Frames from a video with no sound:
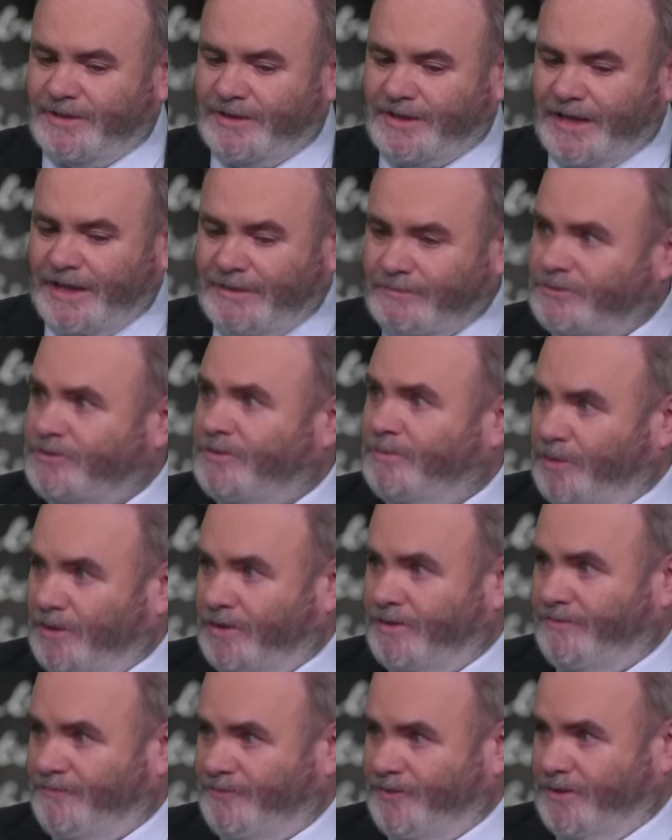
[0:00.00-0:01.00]
a countable
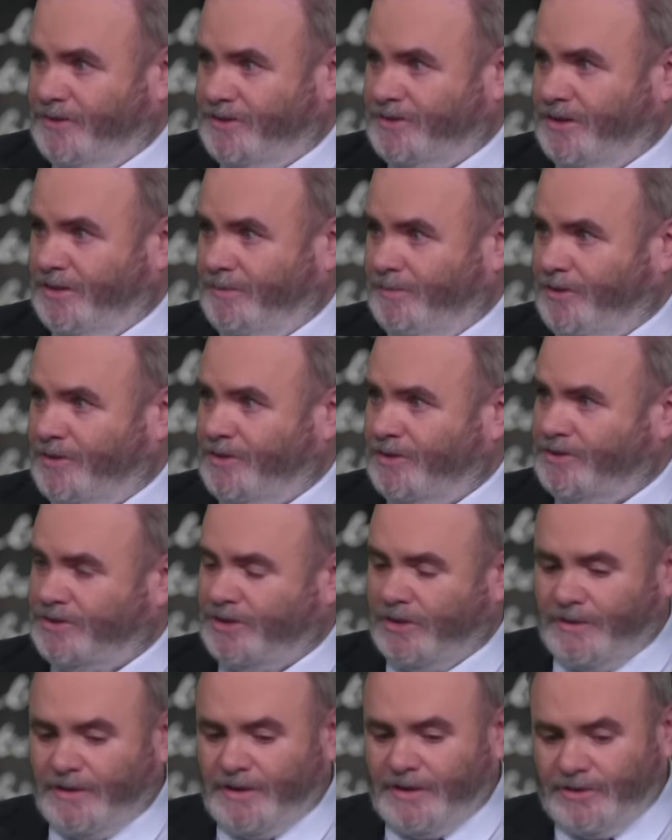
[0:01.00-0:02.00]
infinity, because
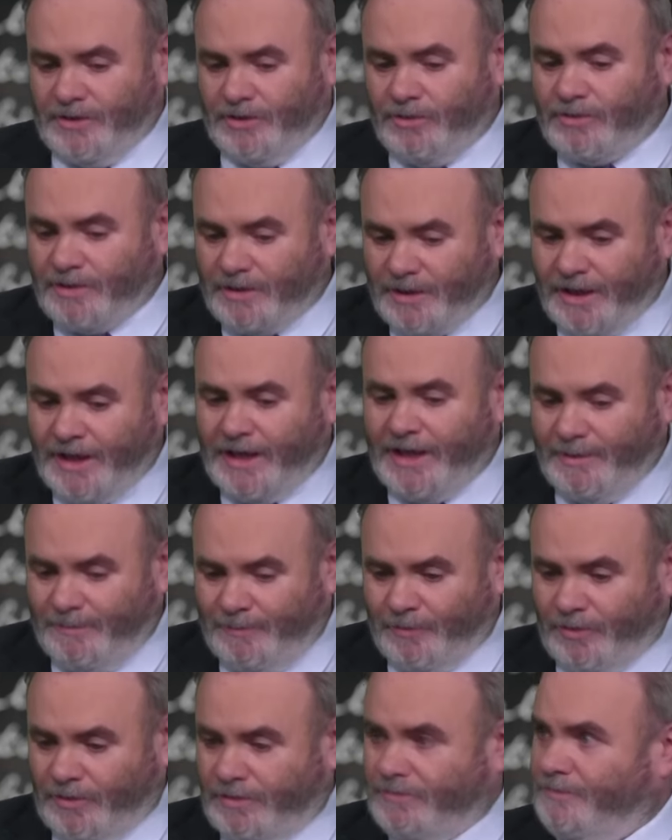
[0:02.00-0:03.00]
you can
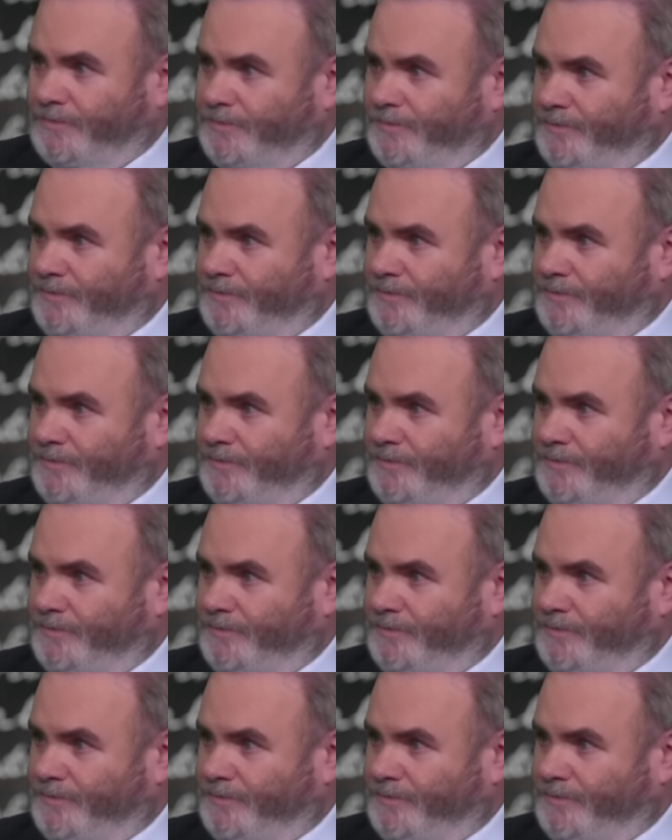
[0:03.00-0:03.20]
label.